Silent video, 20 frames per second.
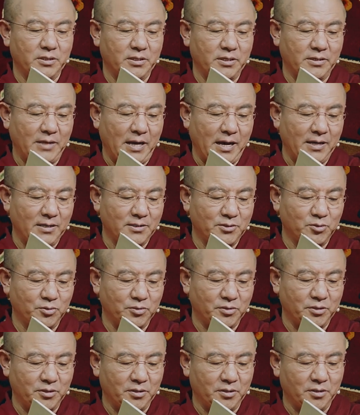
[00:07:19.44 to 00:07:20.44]
upon
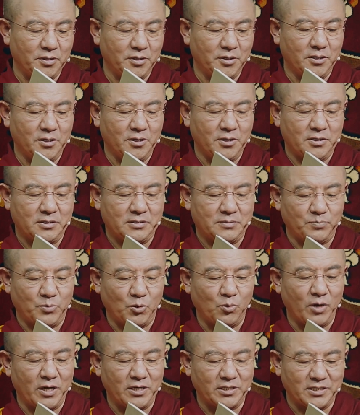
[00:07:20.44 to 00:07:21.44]
hearing
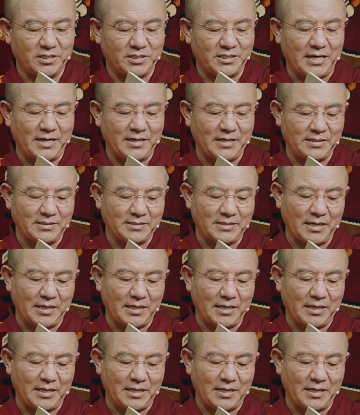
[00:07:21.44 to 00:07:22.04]
the word,